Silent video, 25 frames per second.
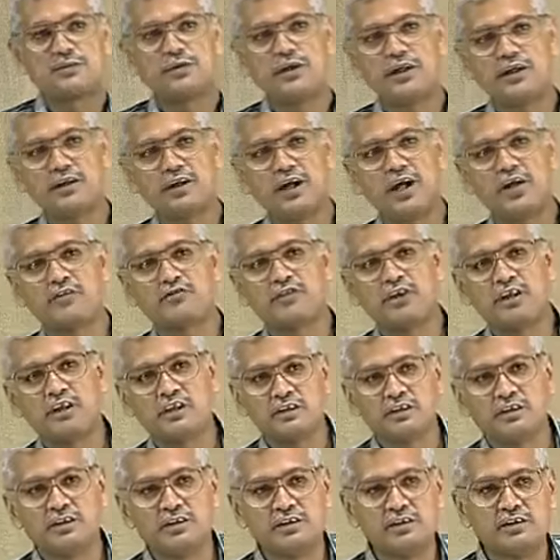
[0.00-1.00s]
we are having
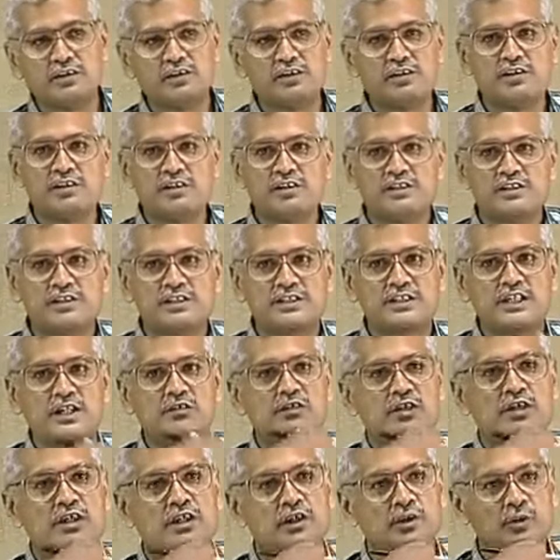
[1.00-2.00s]

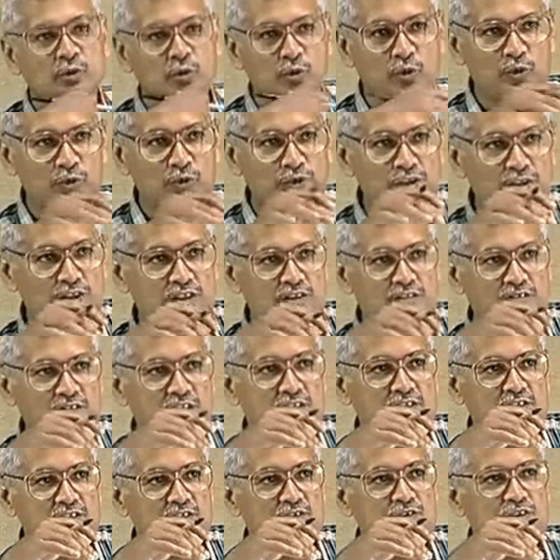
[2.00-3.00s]
several O's,
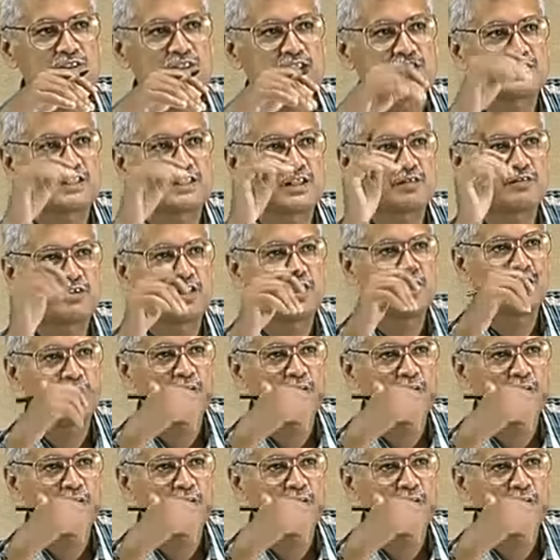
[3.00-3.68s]
that's to say several